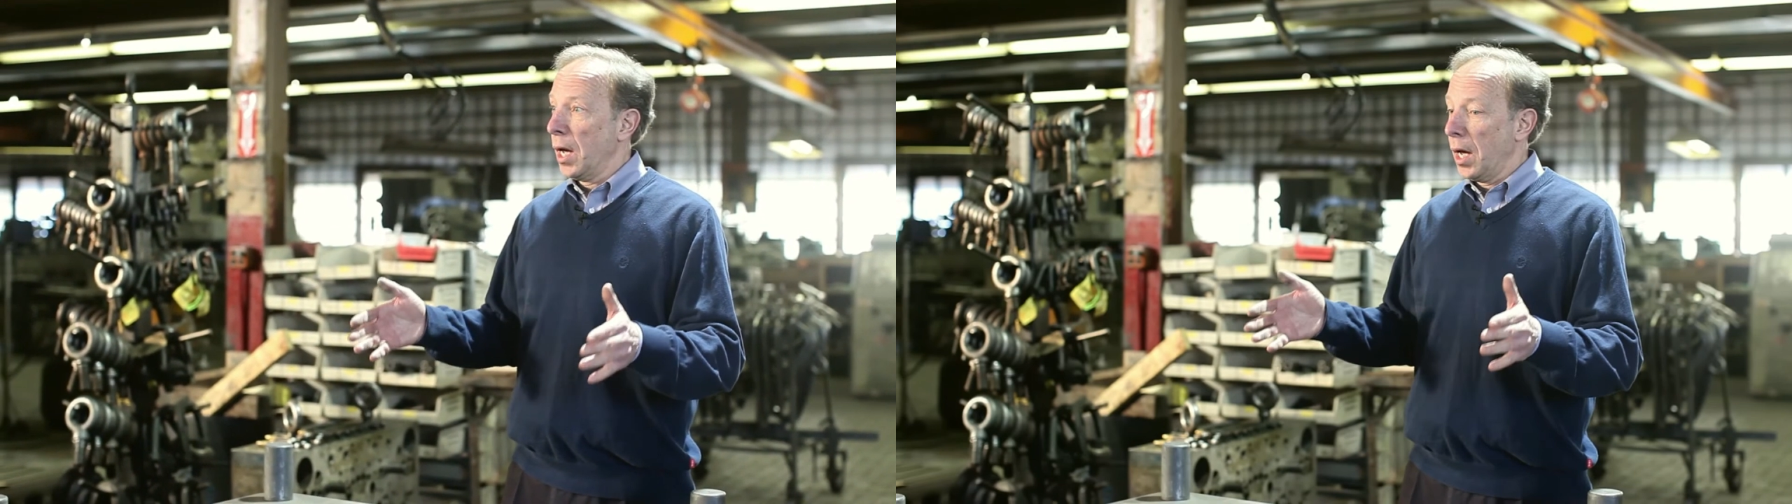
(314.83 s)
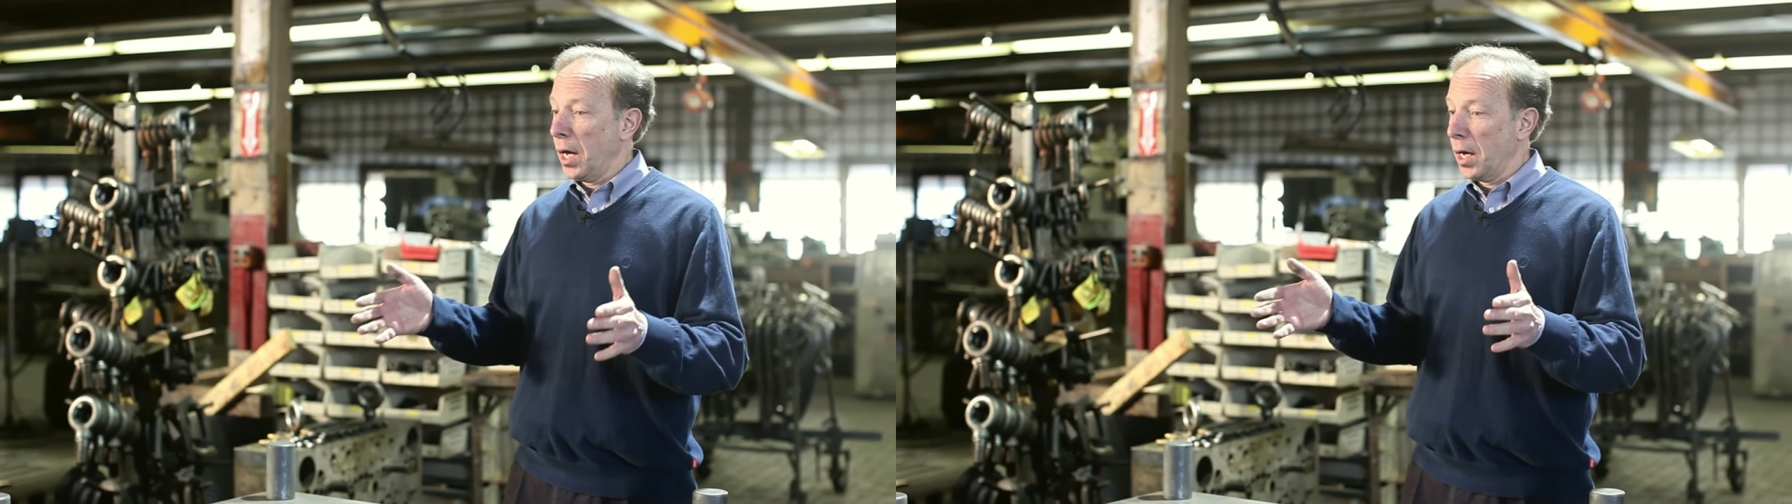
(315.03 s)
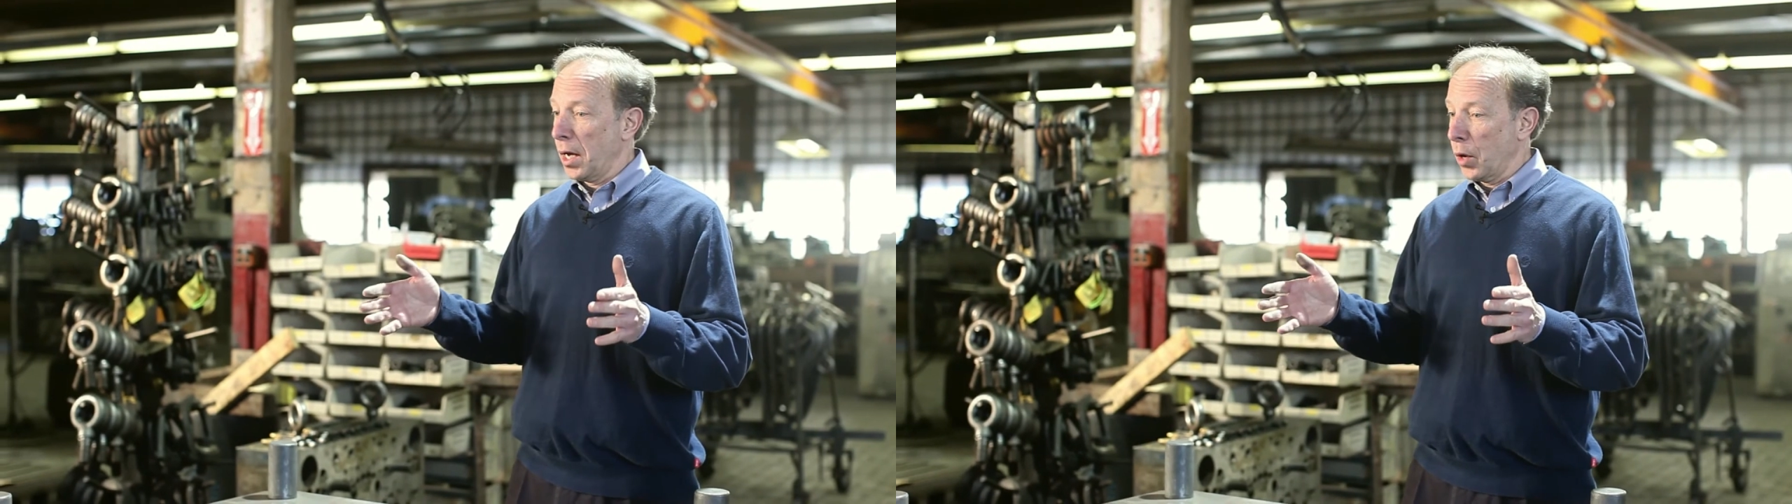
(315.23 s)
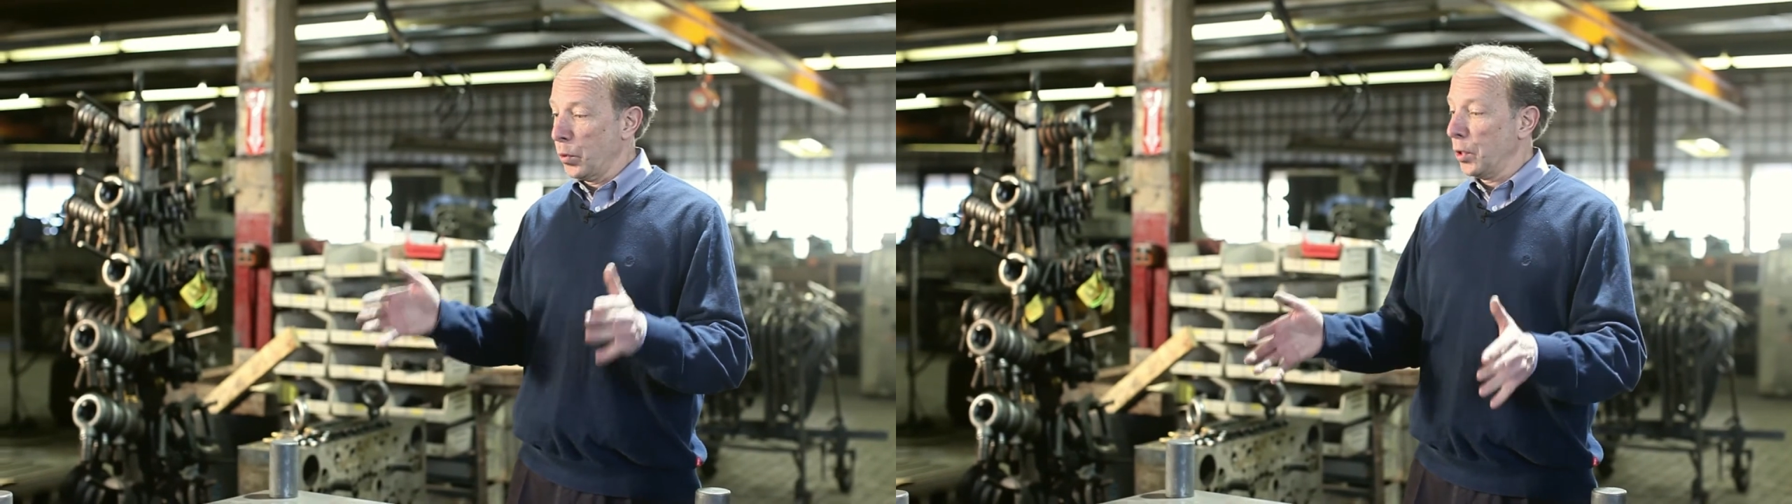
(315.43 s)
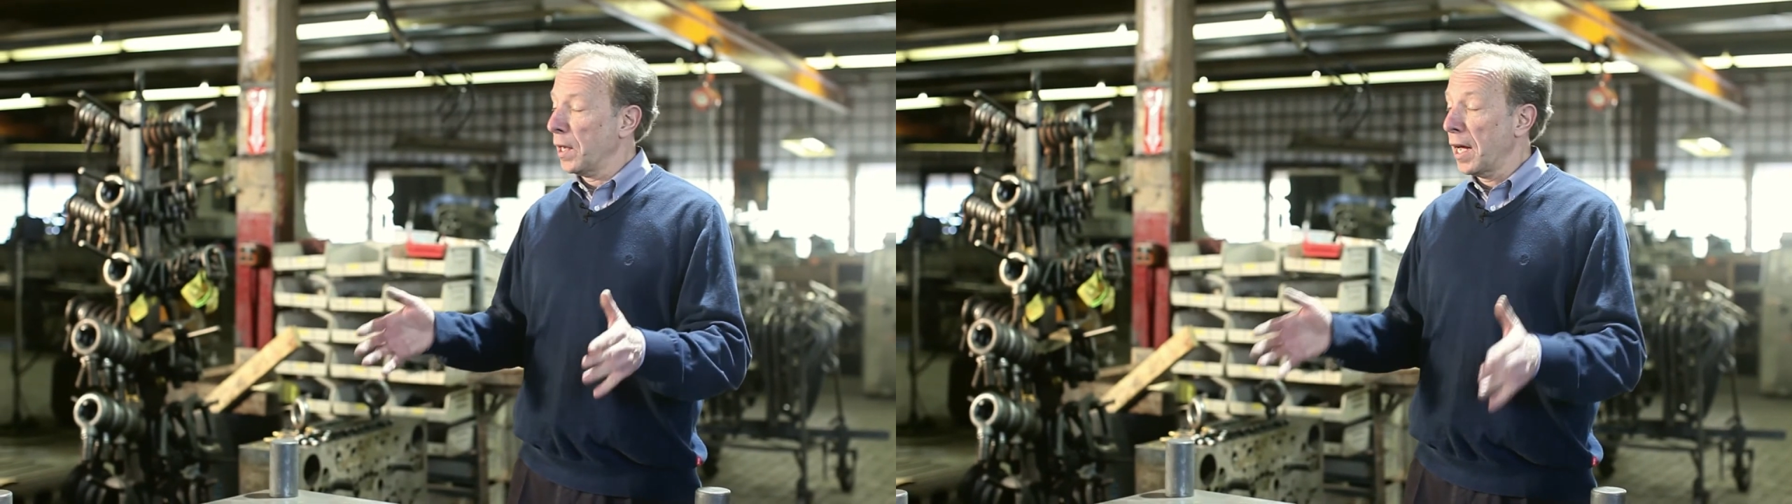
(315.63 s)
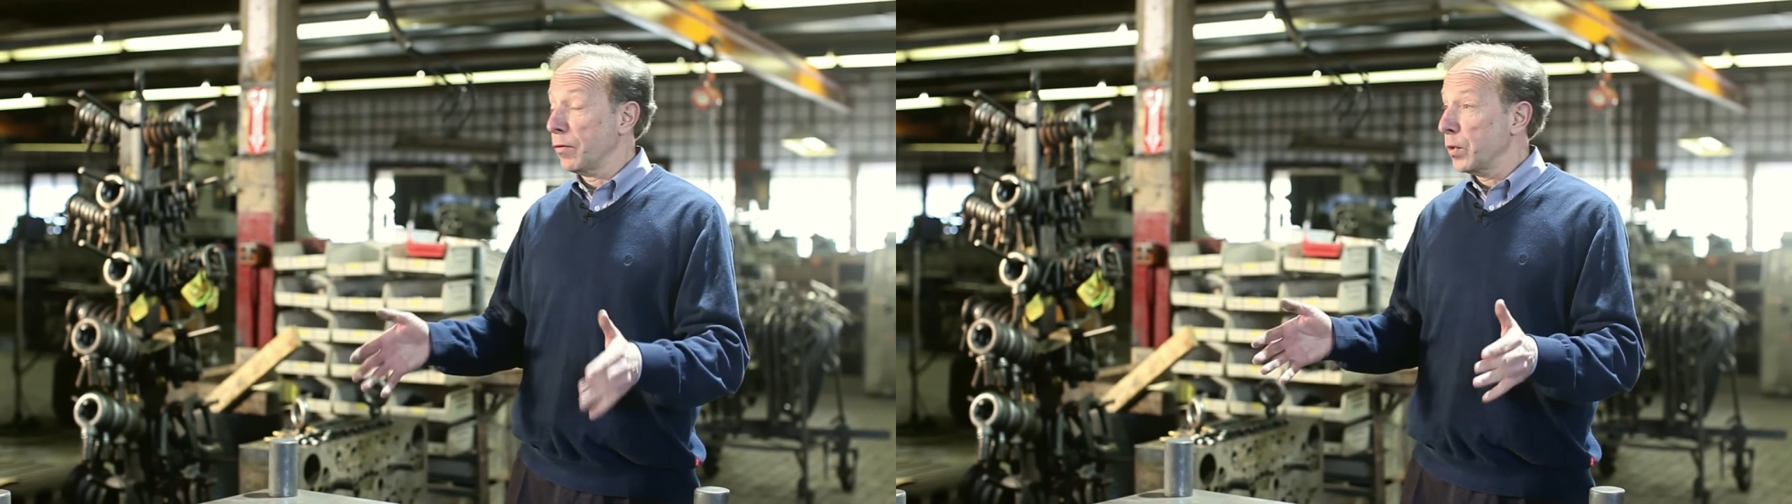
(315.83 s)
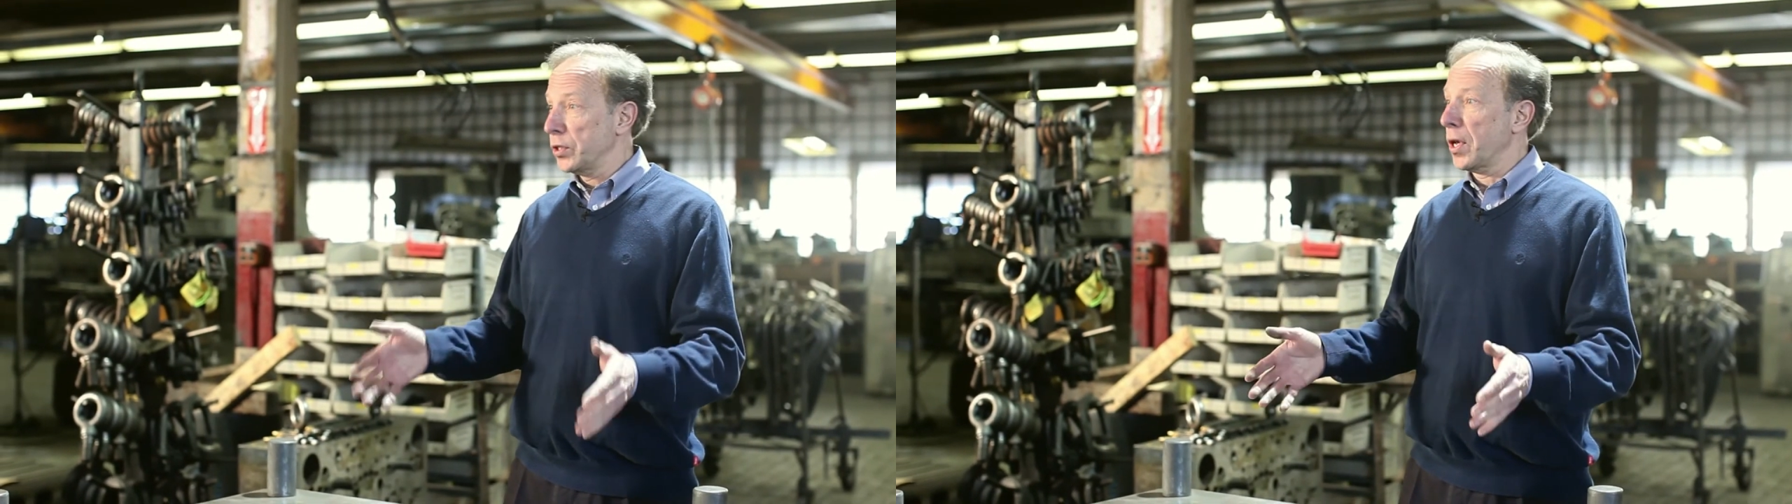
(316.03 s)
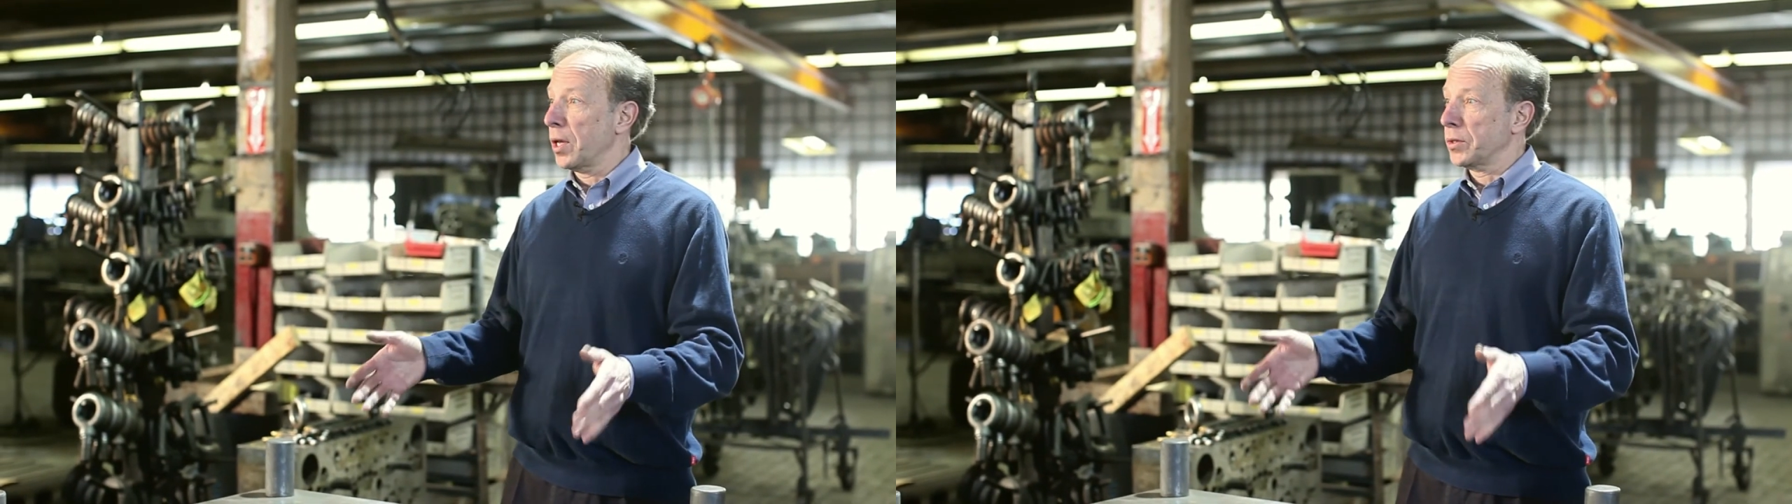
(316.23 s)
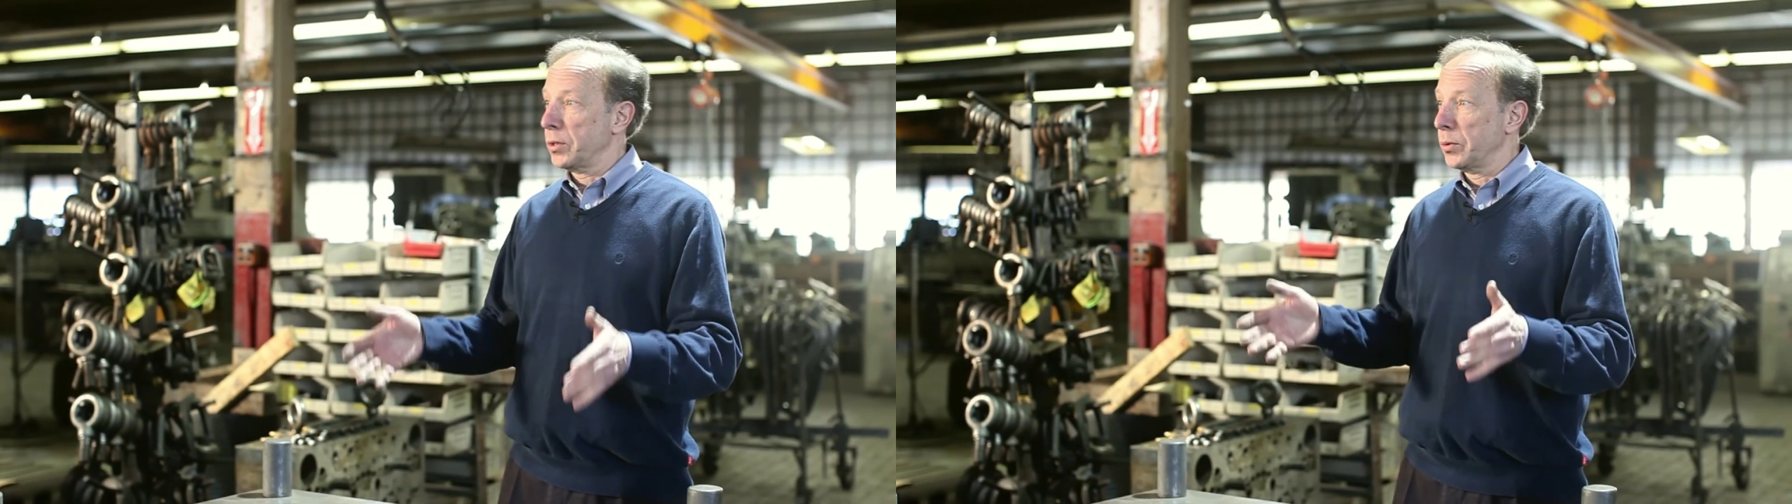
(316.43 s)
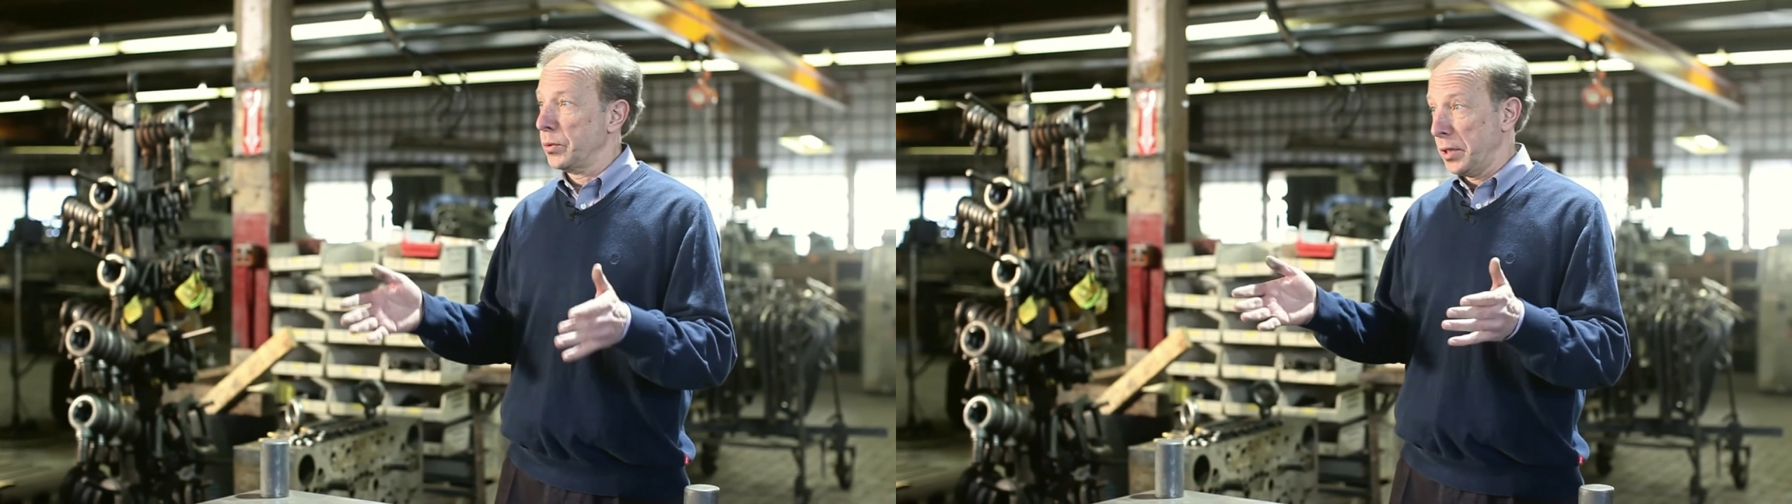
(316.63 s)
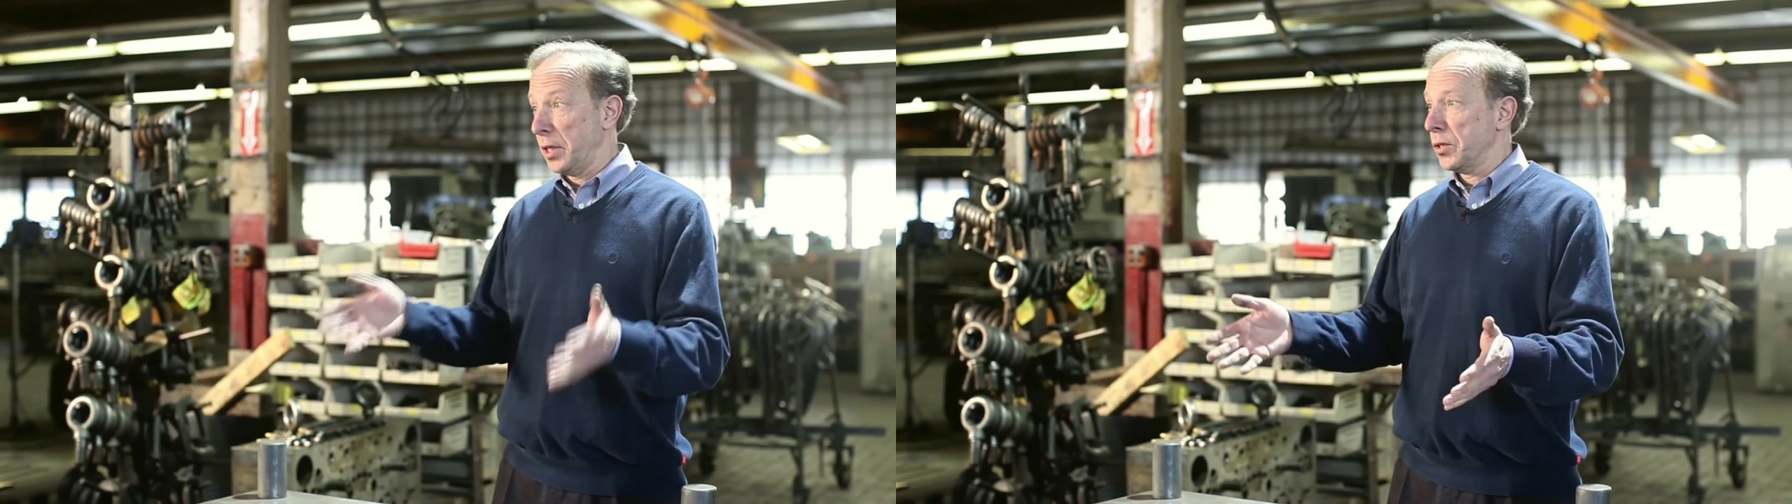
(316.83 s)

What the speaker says: a real-life result to the